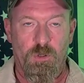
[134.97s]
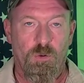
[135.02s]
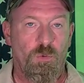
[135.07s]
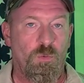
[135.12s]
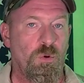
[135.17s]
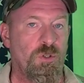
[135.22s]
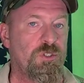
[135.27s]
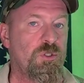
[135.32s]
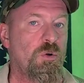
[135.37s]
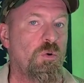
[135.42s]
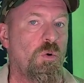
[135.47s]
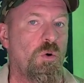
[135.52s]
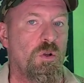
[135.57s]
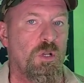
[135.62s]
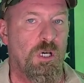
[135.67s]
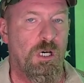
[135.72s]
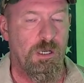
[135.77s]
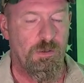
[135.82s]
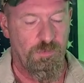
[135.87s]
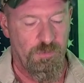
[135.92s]
what's going
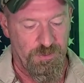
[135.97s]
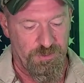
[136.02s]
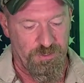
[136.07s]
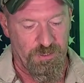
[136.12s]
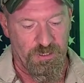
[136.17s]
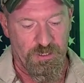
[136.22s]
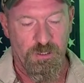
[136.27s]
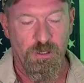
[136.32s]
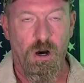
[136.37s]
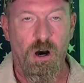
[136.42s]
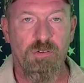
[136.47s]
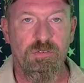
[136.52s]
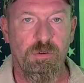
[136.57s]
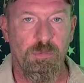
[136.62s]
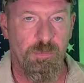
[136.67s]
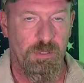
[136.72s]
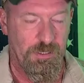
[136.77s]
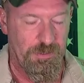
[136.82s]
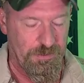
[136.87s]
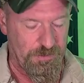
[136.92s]
on with the
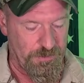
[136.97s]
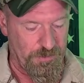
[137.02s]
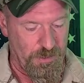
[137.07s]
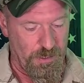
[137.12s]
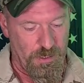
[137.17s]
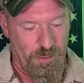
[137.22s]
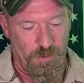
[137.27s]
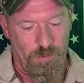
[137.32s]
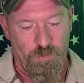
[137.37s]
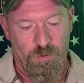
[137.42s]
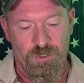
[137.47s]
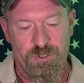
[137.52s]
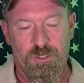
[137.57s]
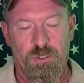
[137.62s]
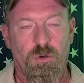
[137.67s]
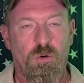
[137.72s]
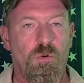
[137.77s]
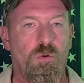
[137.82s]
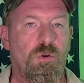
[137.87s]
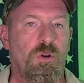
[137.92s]
government, what's
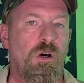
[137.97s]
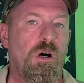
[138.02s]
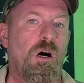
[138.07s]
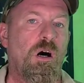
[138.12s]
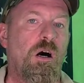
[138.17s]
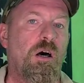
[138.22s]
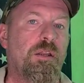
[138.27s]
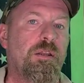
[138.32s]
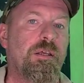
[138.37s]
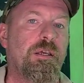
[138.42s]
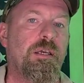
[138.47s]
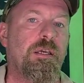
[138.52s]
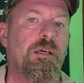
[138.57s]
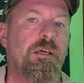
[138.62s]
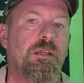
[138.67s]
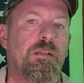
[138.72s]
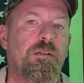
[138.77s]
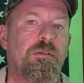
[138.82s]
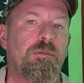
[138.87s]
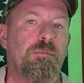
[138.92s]
going on
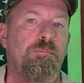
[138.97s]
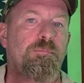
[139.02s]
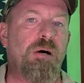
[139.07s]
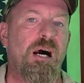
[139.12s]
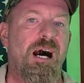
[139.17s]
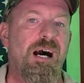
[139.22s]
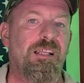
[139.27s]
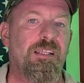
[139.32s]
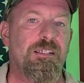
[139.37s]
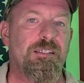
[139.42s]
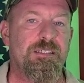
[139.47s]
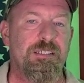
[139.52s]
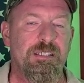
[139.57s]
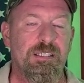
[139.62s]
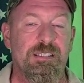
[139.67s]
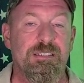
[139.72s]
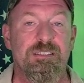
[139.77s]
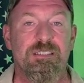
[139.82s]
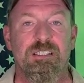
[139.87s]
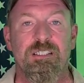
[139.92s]
in
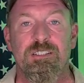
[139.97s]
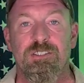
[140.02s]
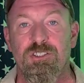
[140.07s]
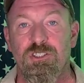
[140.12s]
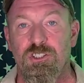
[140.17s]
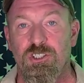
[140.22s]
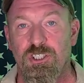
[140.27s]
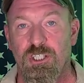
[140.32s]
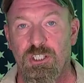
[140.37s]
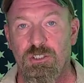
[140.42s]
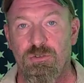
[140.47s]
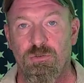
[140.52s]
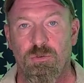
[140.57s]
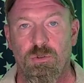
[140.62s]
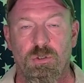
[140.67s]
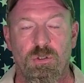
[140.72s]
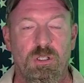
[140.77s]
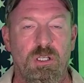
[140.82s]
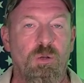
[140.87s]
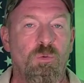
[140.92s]
politics in
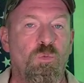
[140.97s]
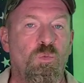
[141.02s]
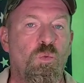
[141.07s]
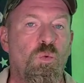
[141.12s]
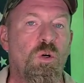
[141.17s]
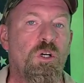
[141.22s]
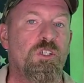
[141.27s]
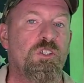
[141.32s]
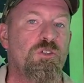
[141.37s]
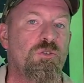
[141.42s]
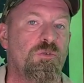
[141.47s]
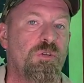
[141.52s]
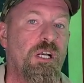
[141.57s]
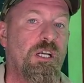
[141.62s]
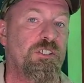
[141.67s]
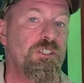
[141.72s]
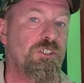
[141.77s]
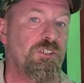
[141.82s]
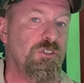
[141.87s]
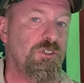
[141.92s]
general, and what
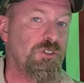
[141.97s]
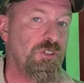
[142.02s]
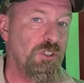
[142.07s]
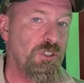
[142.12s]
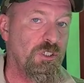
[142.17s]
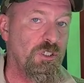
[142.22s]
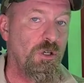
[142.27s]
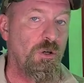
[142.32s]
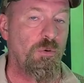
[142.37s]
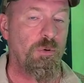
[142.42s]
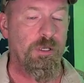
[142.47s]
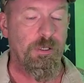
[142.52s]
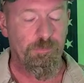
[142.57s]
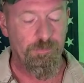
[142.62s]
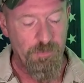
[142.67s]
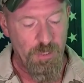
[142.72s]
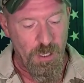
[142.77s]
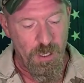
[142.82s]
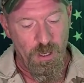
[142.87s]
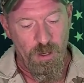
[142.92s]
directions they're going.
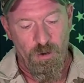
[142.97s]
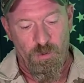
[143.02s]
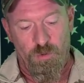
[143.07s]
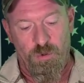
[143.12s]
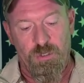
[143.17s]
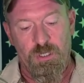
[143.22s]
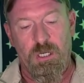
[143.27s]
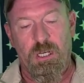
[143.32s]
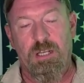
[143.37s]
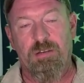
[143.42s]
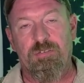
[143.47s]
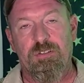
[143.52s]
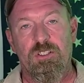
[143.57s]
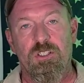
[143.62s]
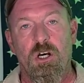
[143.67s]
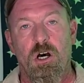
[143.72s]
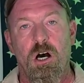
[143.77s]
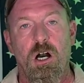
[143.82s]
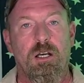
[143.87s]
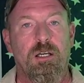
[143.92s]
We're not even
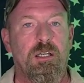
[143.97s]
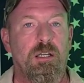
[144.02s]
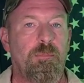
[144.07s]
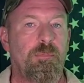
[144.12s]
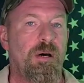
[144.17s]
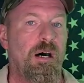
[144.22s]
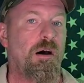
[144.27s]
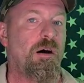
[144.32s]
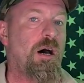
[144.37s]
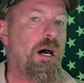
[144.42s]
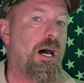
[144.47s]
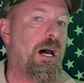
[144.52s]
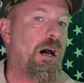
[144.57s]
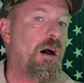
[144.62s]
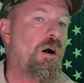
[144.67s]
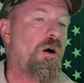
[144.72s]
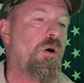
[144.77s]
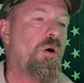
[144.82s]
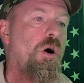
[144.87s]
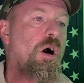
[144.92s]
talking about
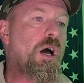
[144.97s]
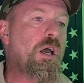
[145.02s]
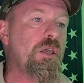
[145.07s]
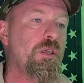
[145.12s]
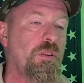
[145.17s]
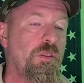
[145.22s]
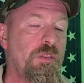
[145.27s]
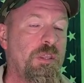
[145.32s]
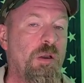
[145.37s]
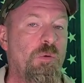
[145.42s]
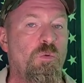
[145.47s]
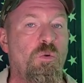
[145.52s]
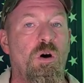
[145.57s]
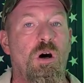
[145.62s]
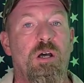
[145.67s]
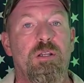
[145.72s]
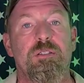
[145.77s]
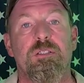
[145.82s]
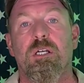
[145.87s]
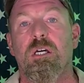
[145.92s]
how they
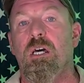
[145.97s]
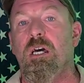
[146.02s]
want